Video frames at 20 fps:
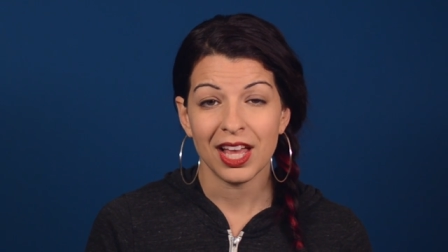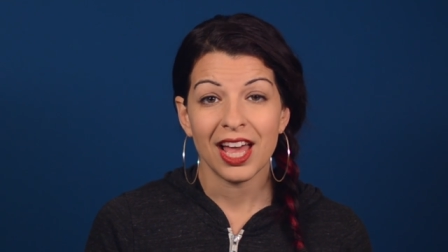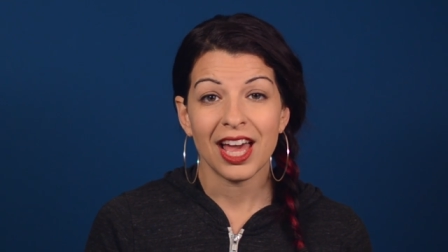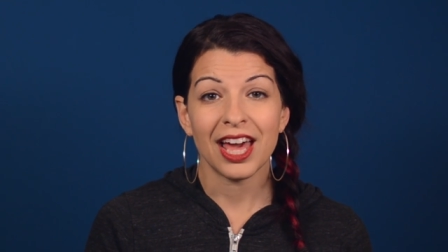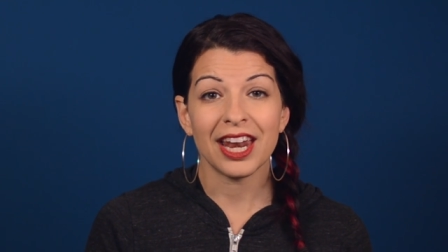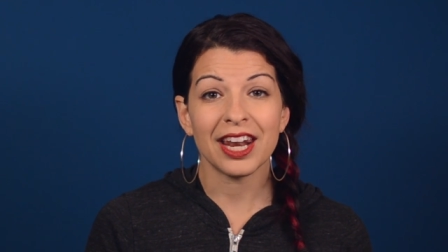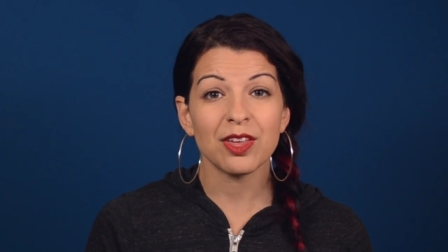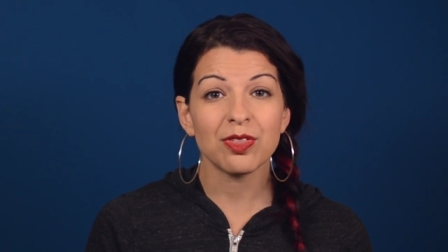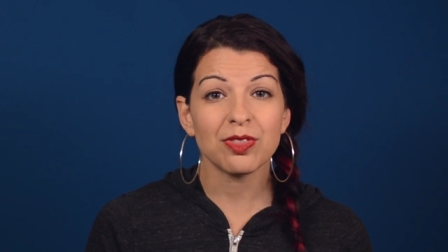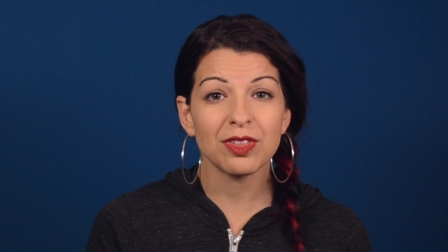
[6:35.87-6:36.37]

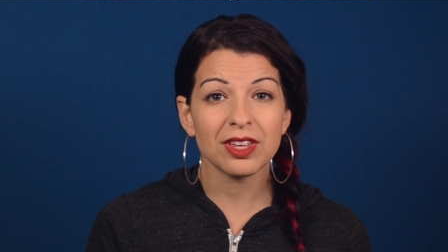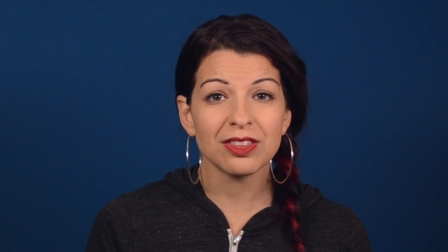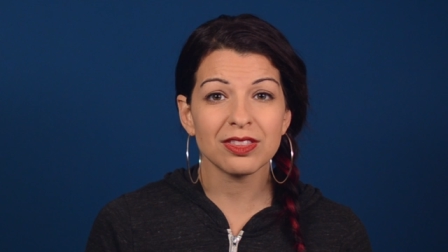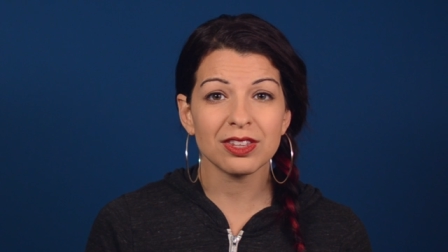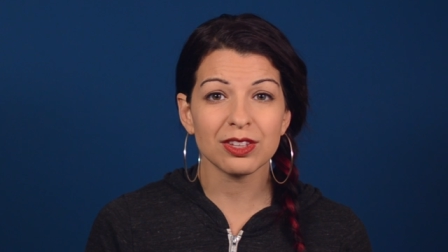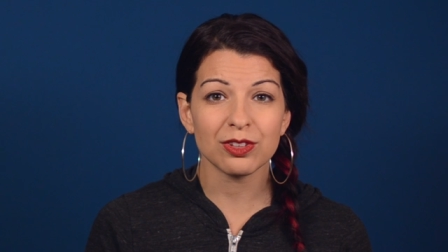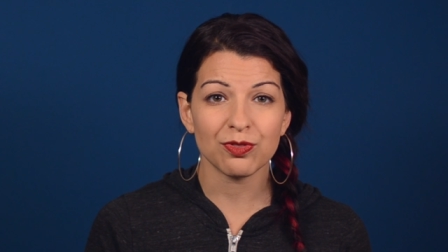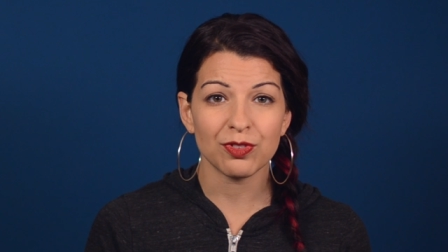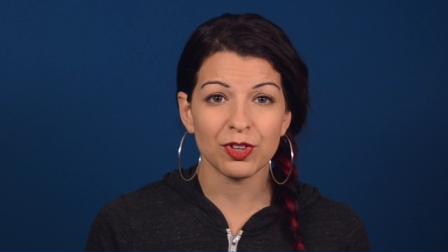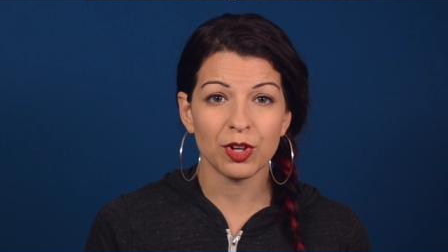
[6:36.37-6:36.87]
And I think
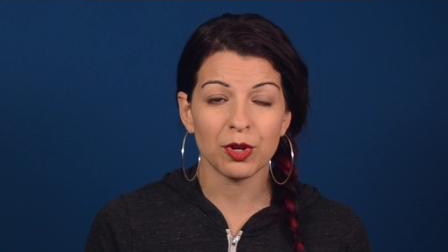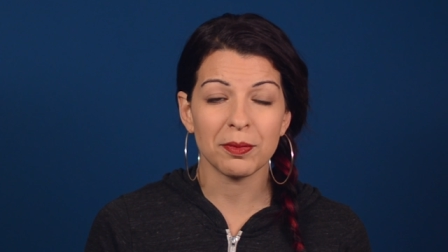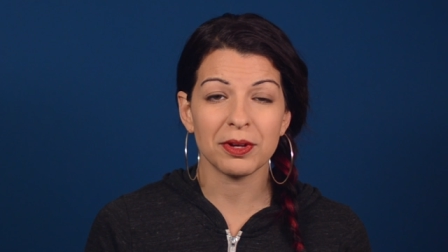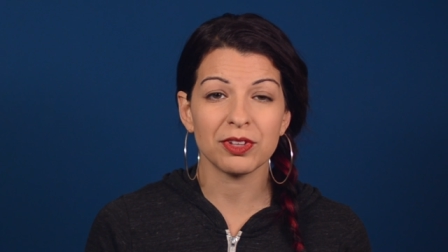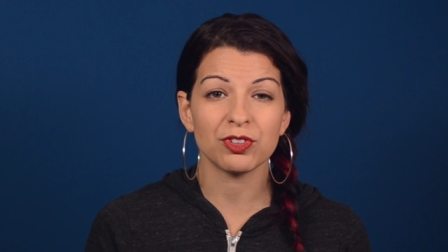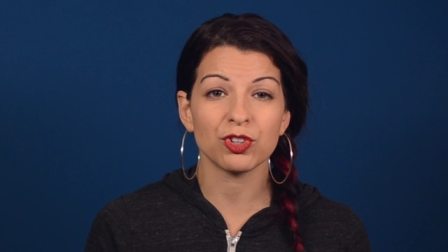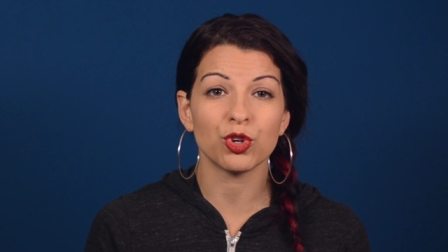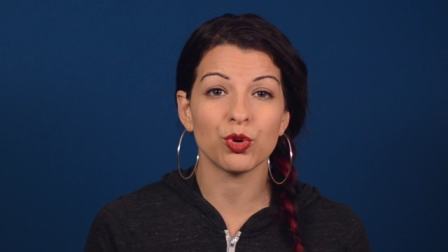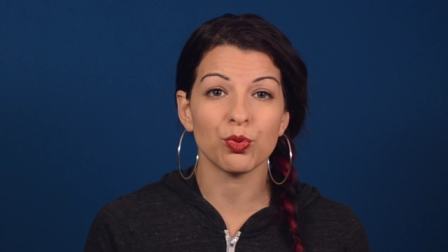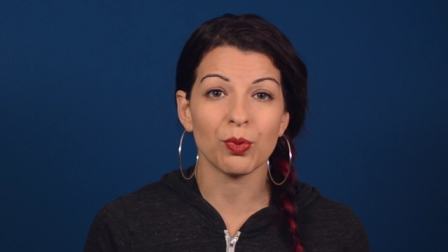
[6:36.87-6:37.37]
this film
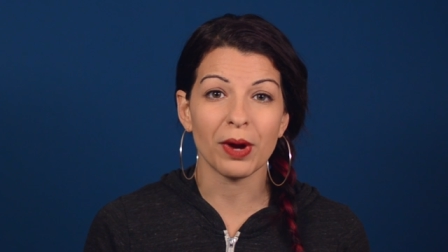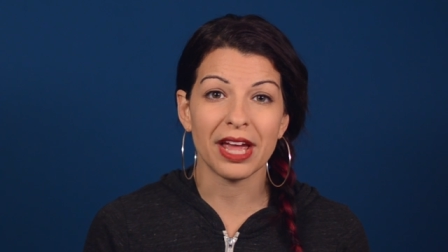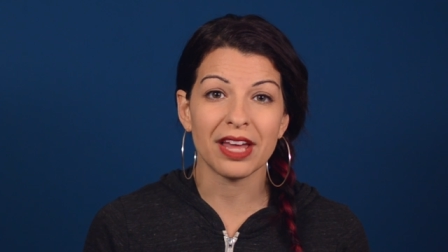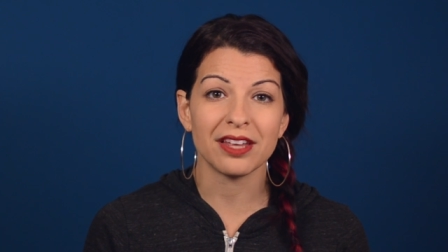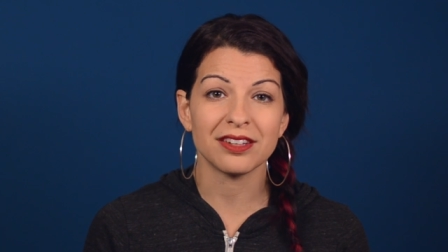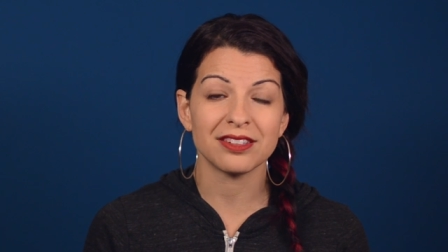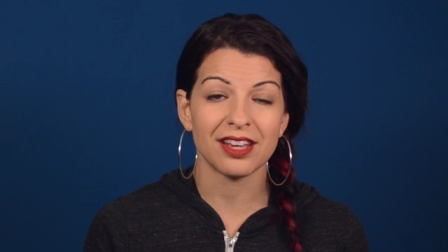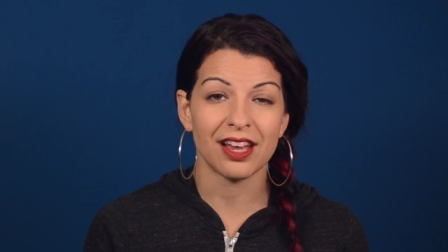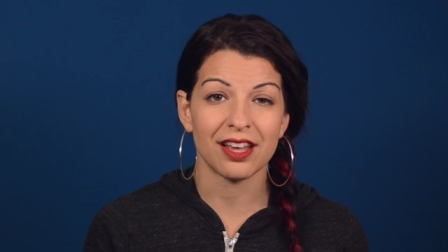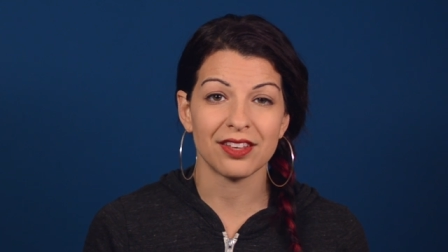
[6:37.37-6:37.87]
is a
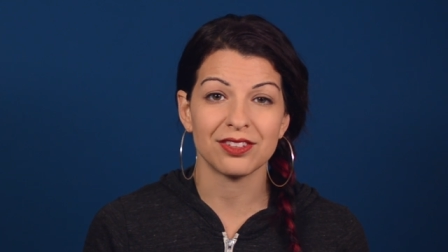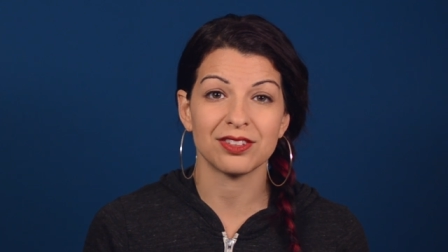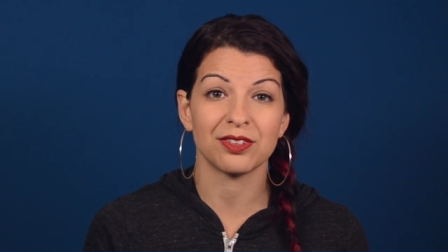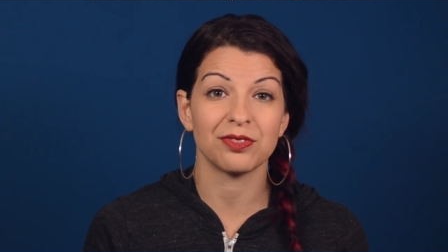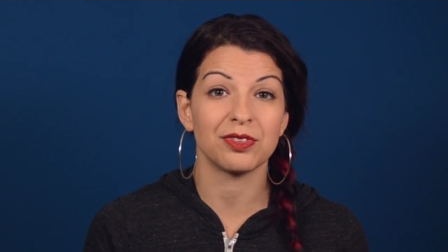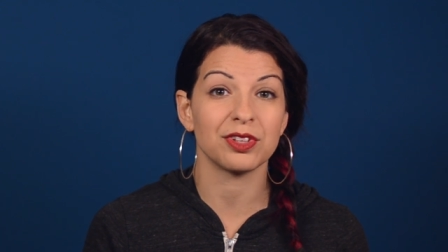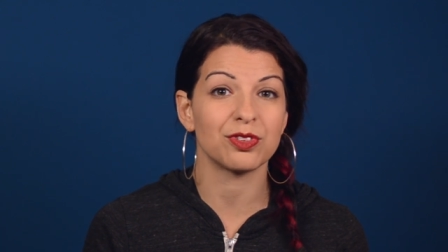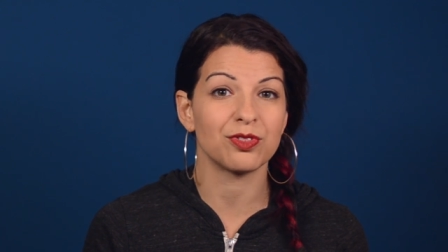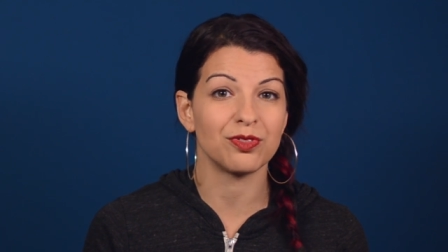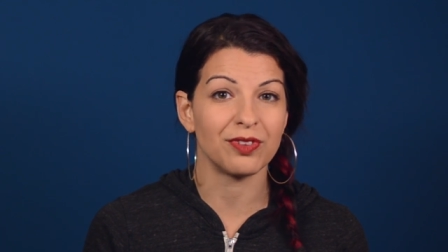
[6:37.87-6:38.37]
grand test of
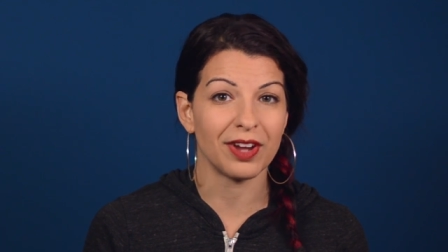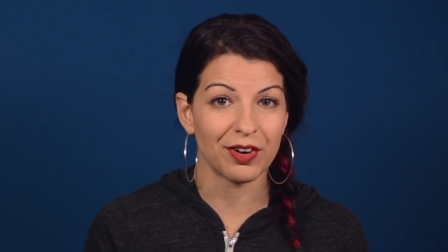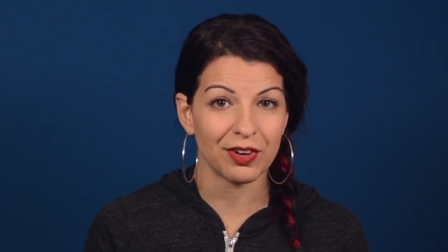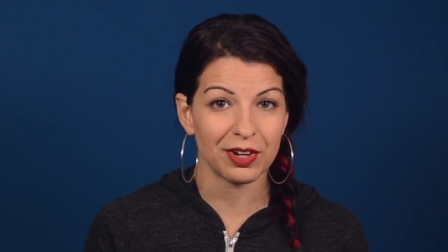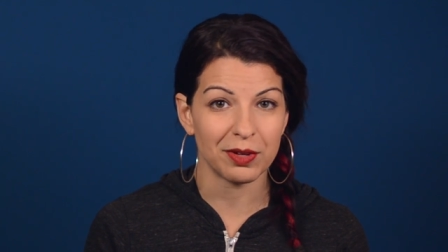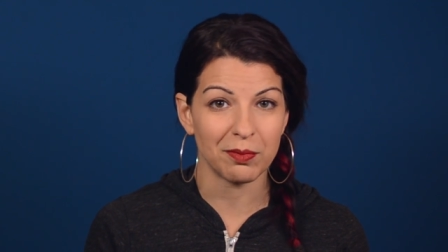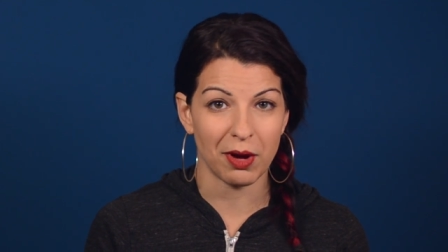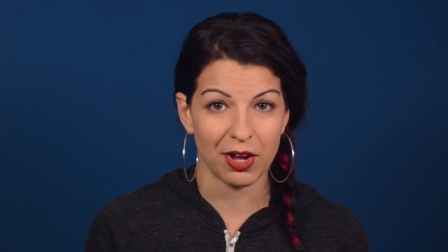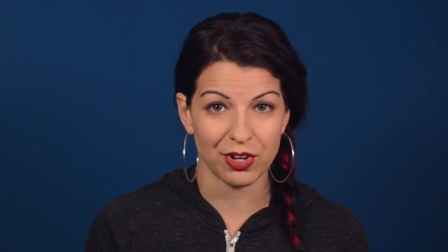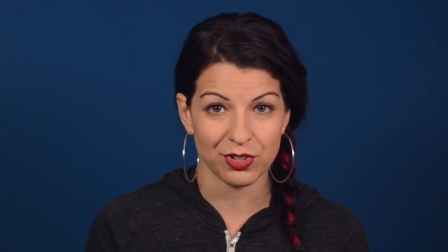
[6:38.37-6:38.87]
this
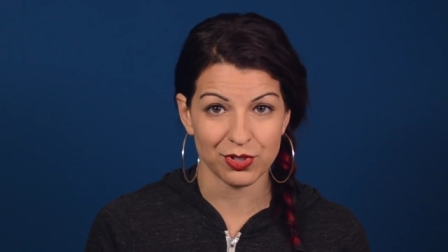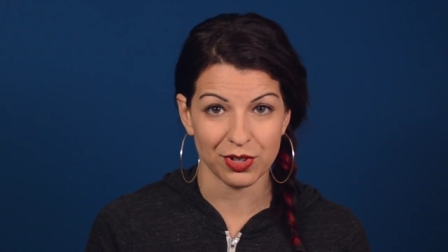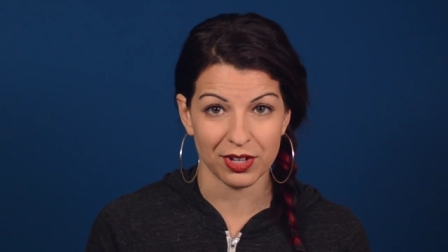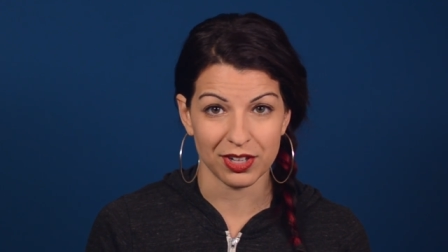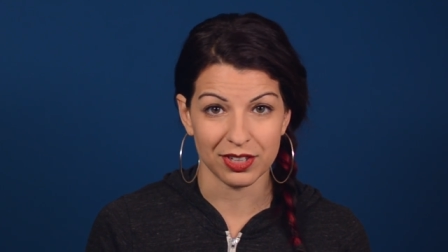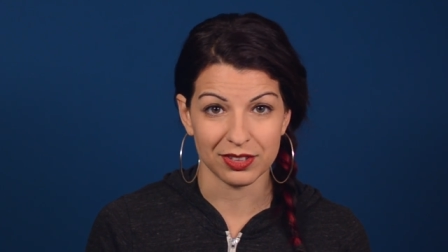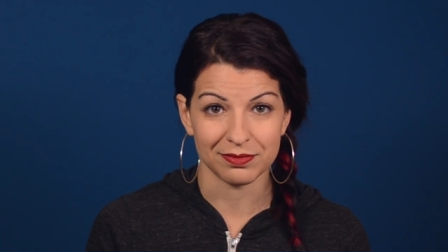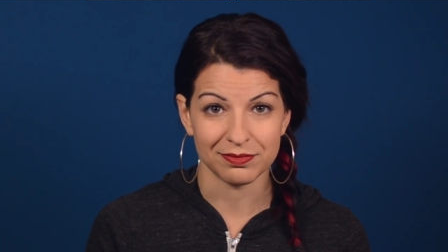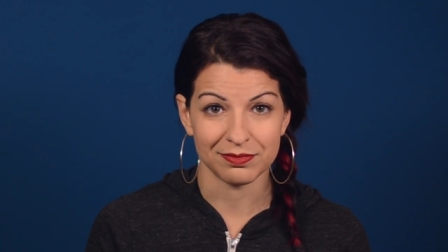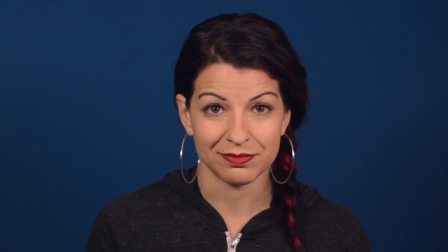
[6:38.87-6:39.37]
very mantra.